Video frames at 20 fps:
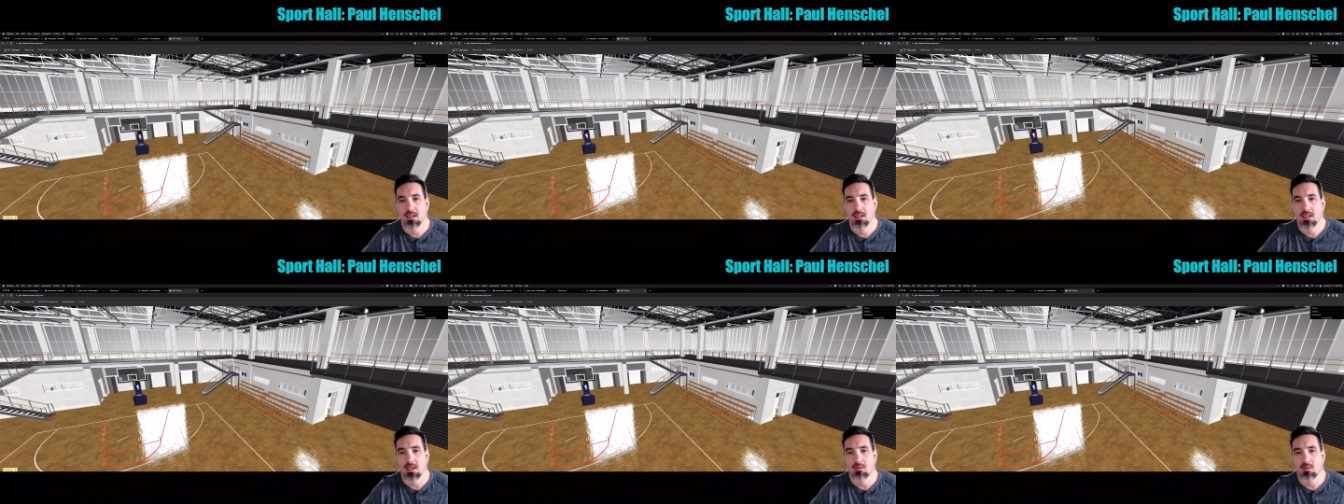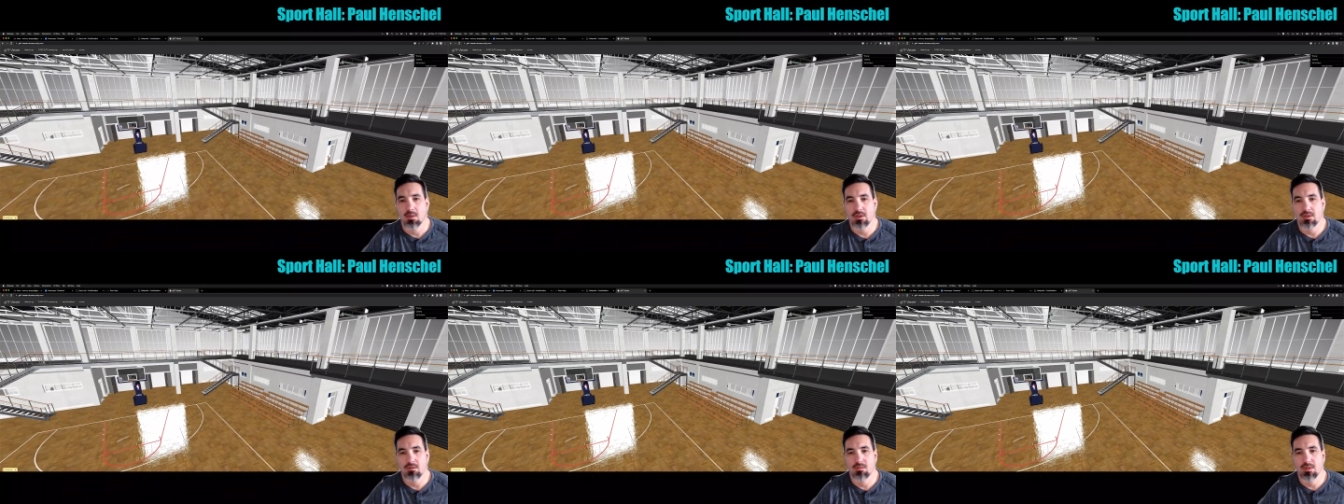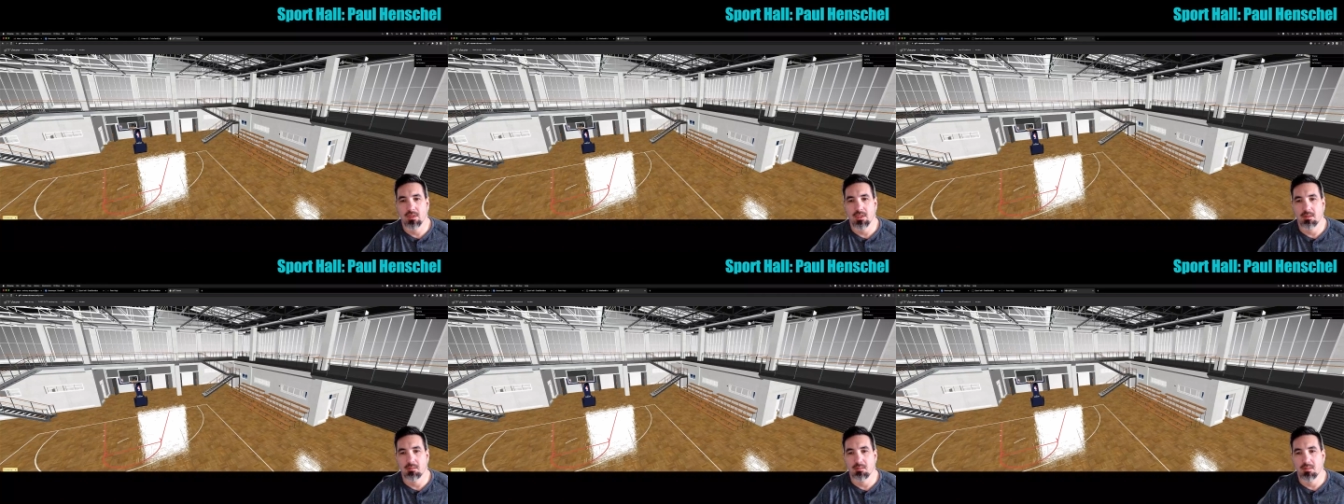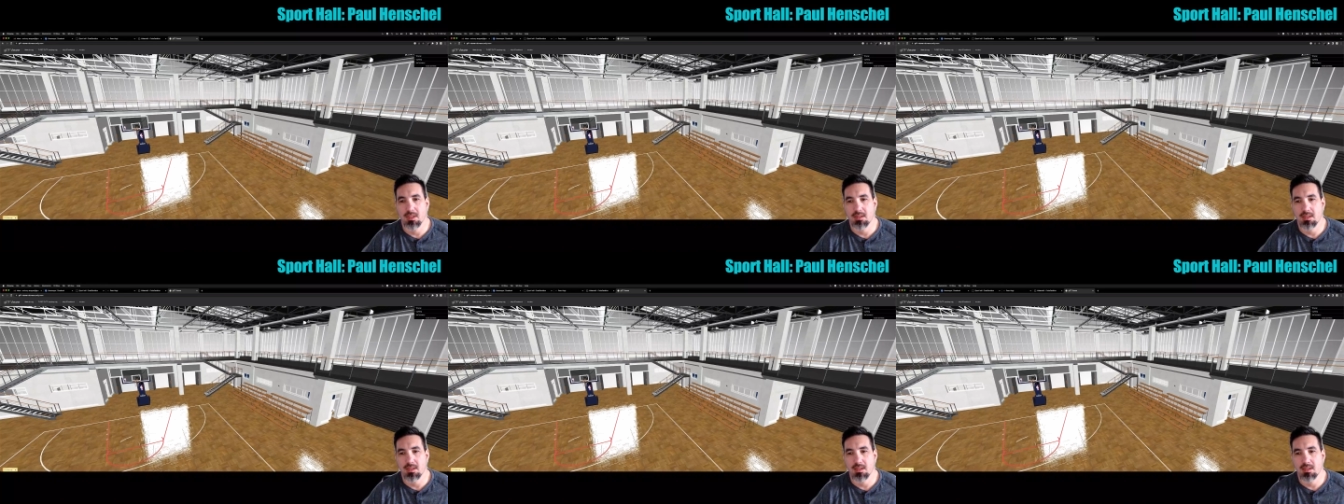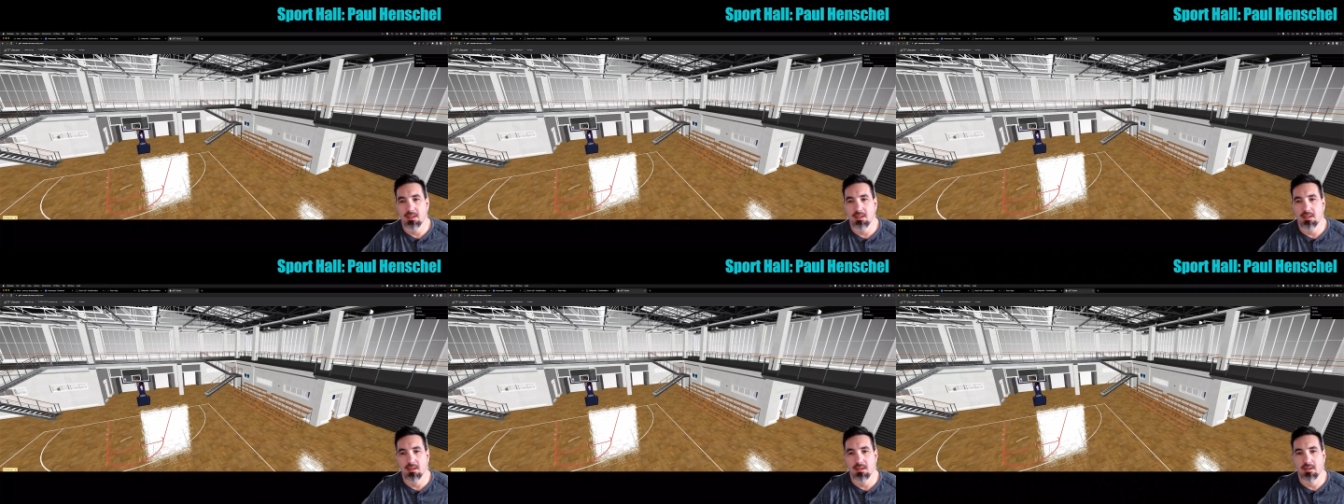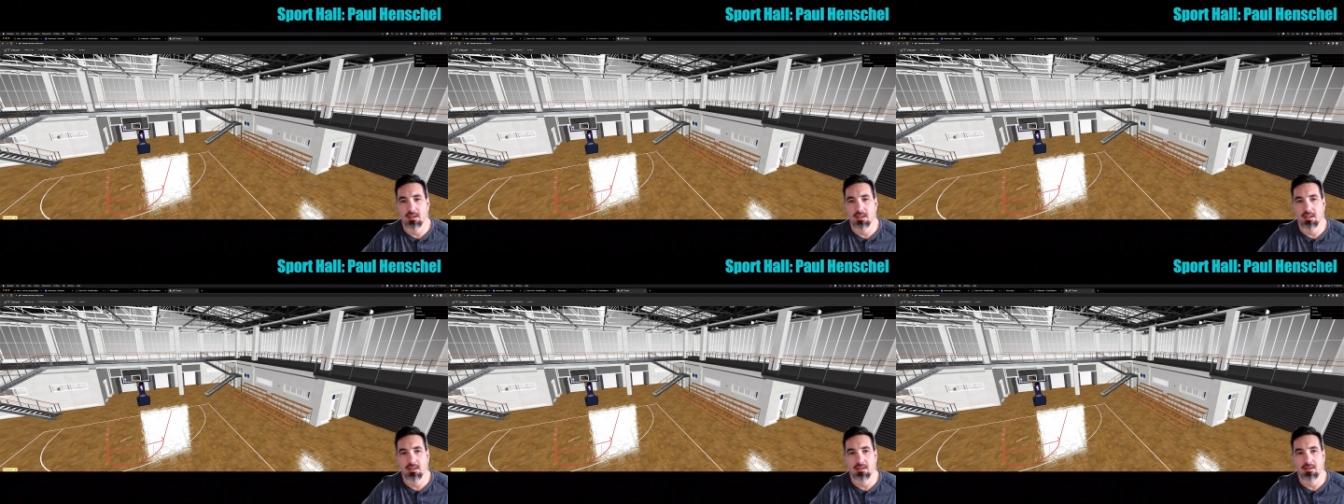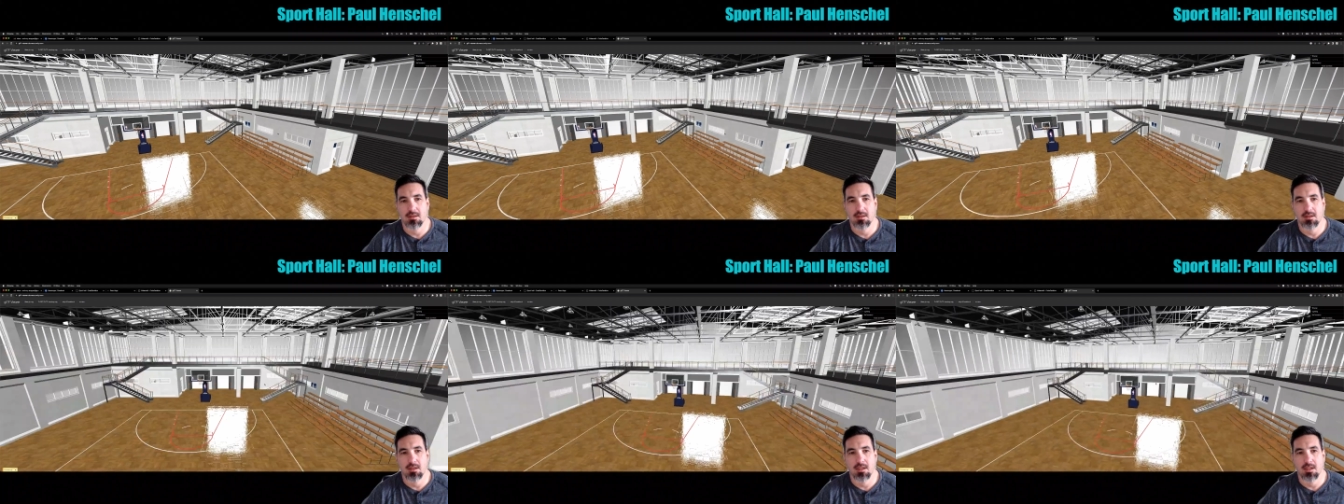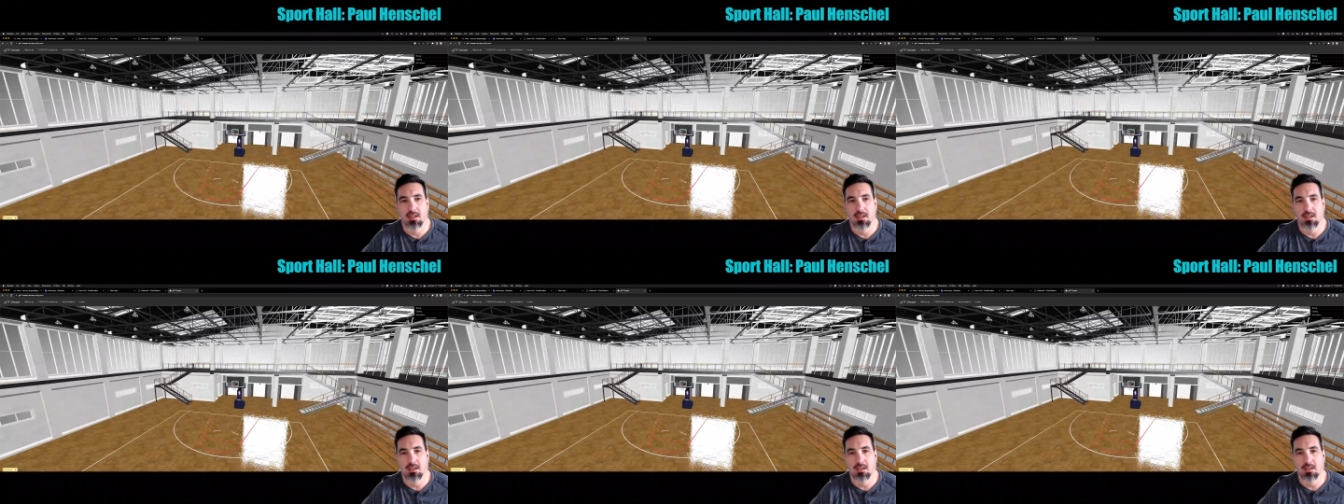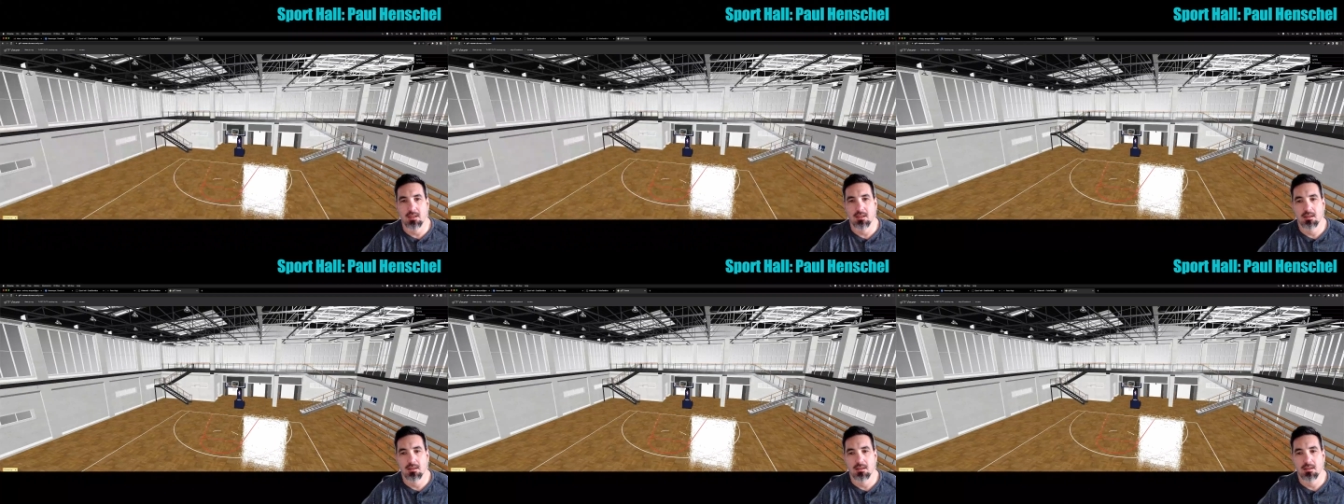And what's really missing here is the,